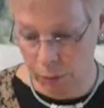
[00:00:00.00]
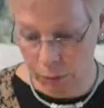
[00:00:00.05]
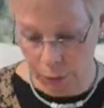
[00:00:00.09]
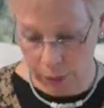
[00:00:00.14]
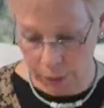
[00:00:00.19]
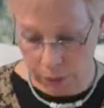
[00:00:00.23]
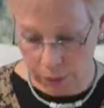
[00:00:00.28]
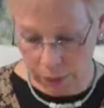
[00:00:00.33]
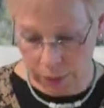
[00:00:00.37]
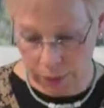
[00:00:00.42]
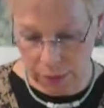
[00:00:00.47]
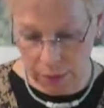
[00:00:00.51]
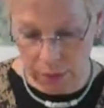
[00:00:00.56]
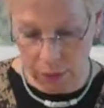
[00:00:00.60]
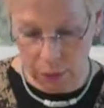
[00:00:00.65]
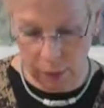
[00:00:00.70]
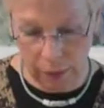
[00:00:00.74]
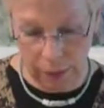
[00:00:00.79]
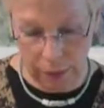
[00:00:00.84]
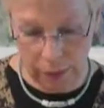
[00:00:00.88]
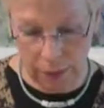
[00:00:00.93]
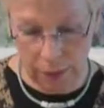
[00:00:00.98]
the process
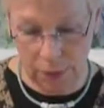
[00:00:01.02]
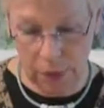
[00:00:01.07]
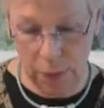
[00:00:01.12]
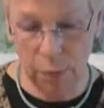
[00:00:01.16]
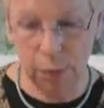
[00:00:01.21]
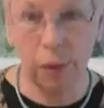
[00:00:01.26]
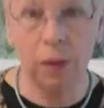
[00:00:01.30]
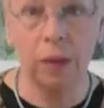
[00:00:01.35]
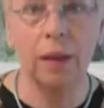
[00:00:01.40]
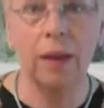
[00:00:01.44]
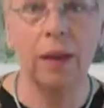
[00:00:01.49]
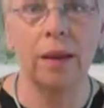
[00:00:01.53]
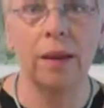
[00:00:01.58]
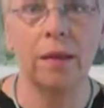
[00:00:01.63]
is very simple,